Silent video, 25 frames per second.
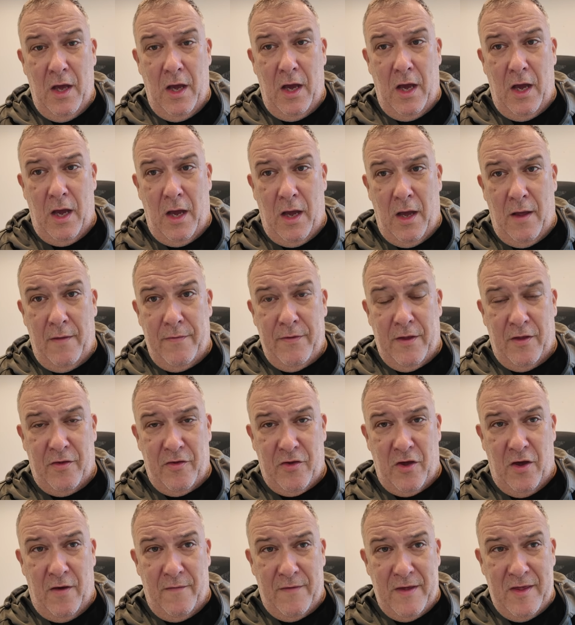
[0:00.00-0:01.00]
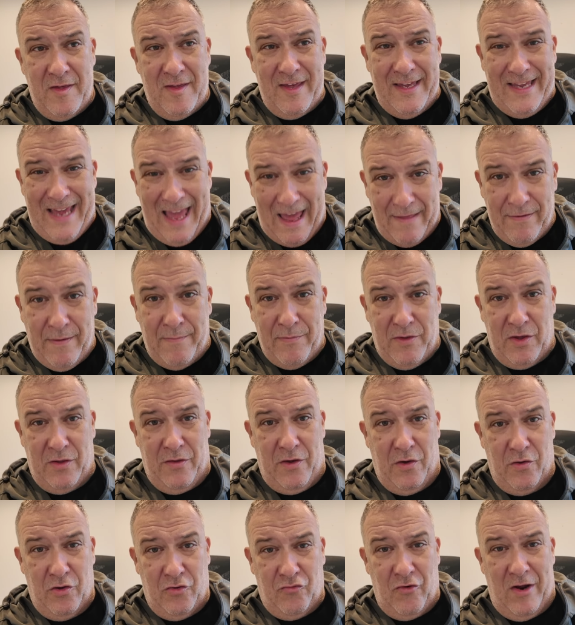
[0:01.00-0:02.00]
the service to get them to
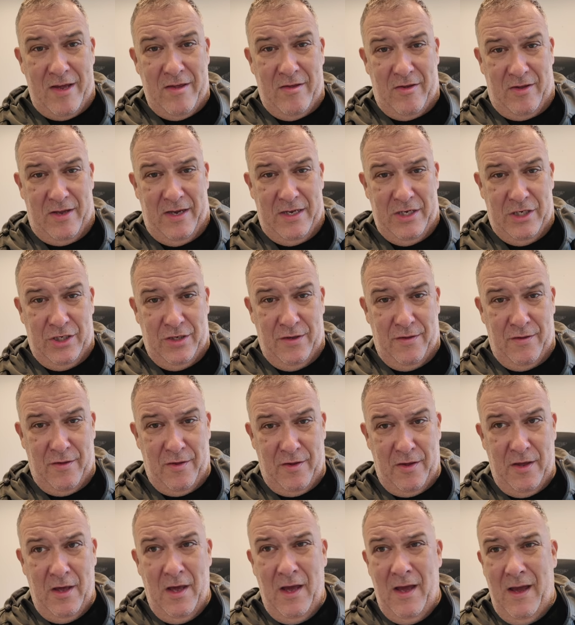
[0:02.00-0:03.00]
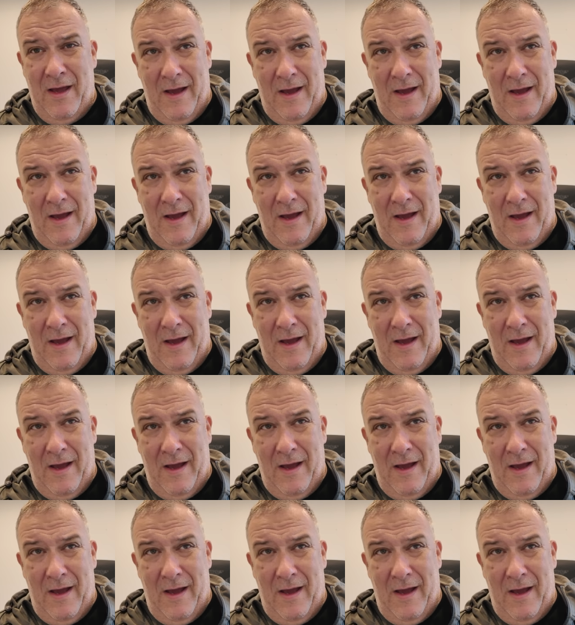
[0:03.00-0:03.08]
those train stations,